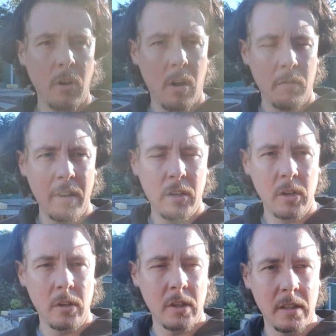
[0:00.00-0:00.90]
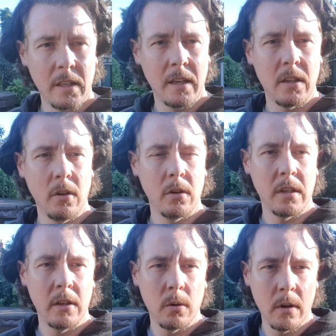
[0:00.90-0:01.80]
of research into this and looked
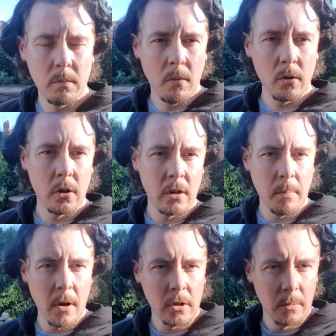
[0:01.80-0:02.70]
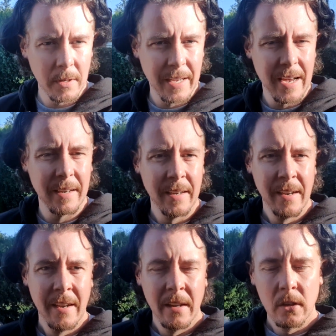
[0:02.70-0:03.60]
into it as much as I possibly can
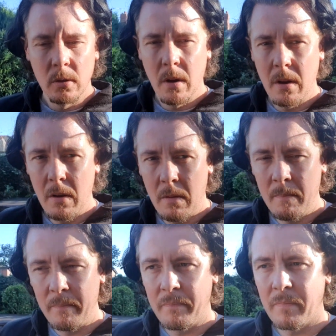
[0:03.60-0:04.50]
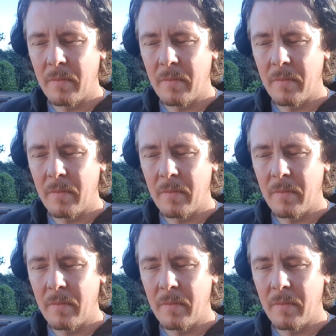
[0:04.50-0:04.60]
to